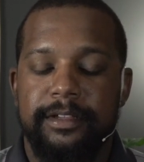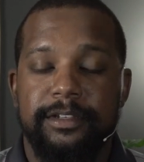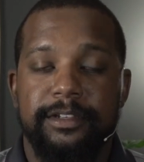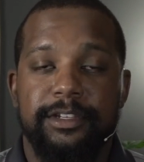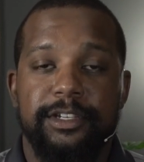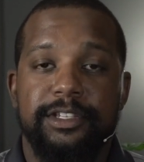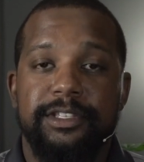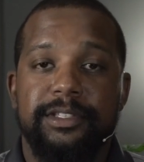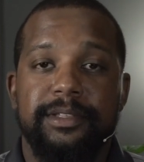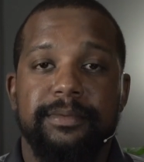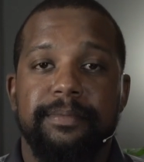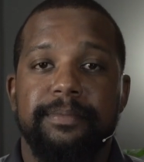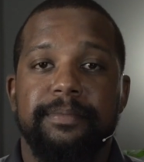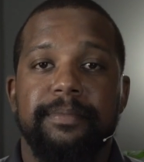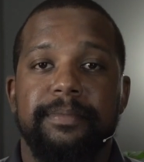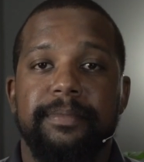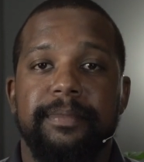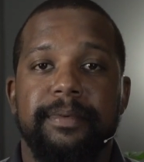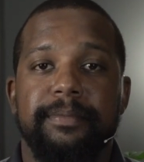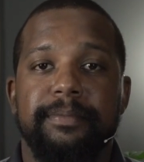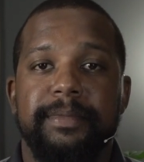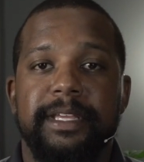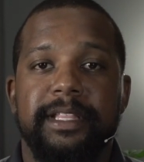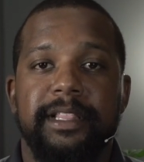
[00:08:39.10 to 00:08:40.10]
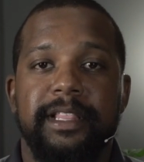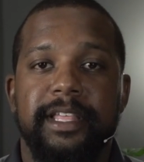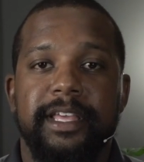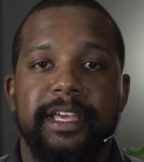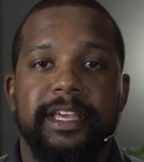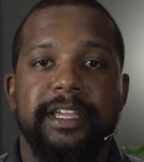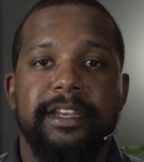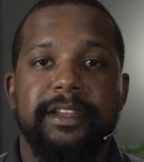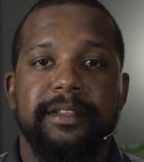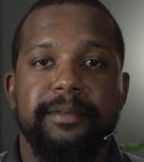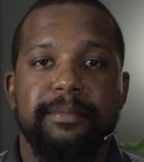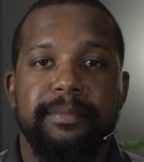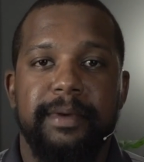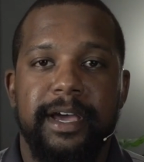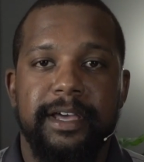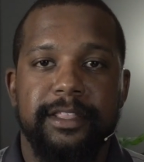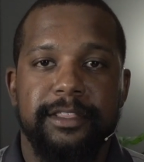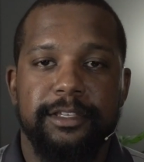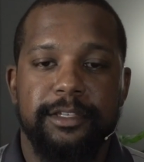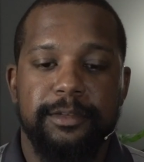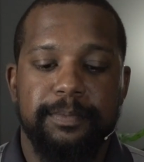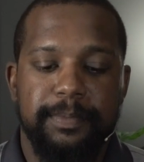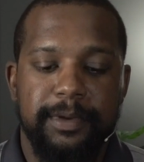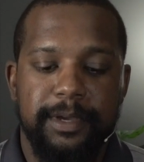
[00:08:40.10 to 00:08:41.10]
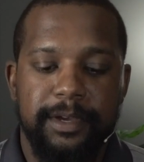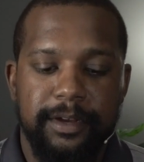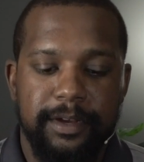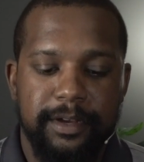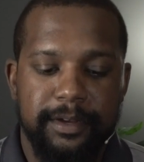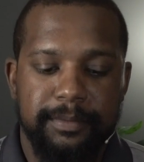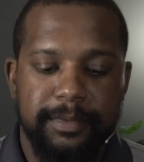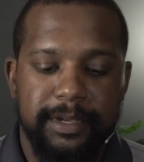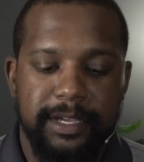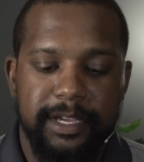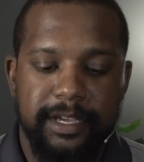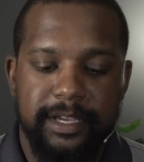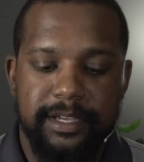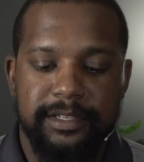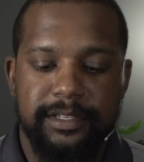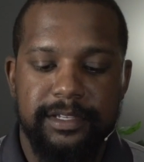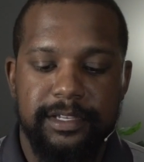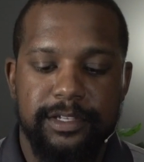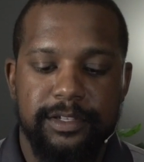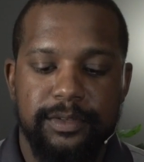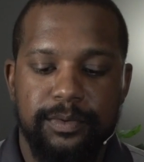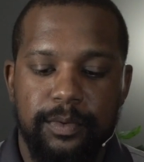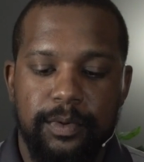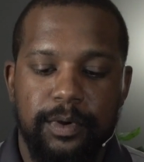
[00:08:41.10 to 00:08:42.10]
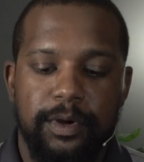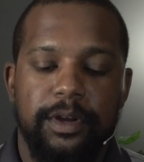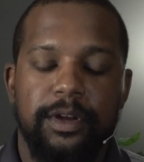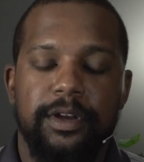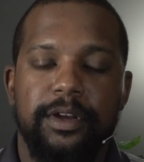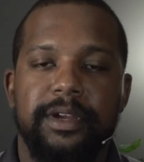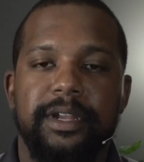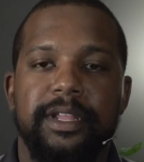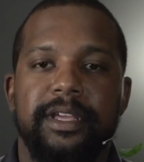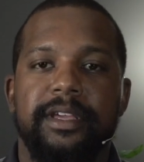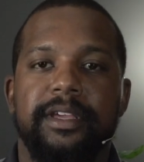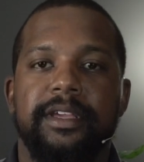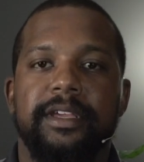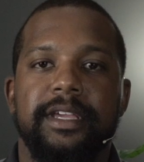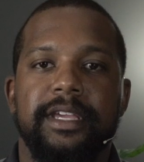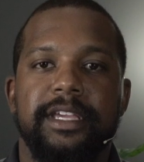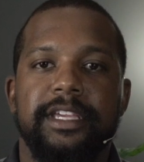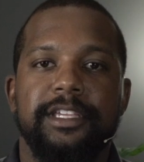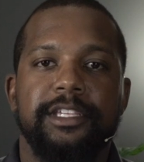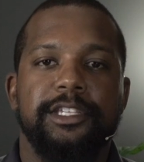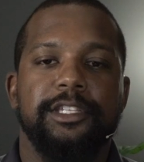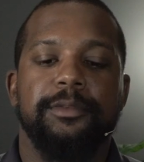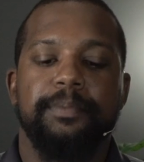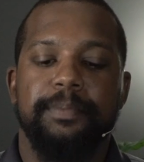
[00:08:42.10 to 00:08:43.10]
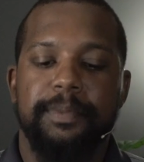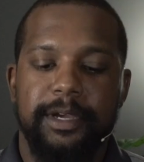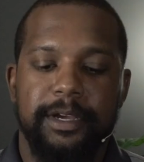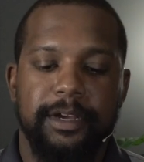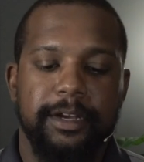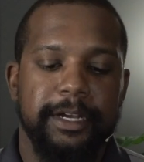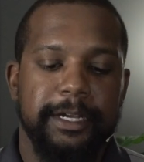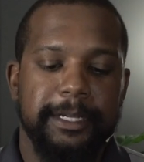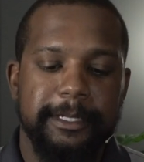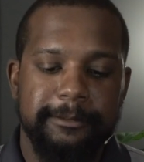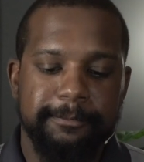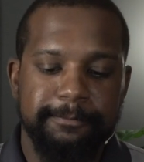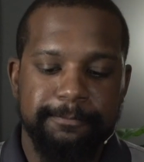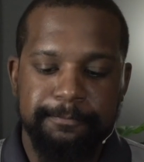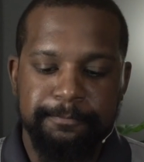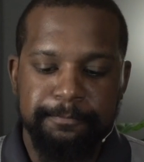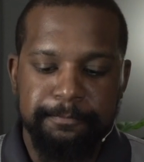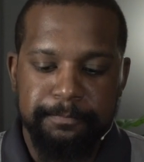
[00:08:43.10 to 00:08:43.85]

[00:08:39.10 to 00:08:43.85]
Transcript: just to be led by the Spirit because His word is Spirit.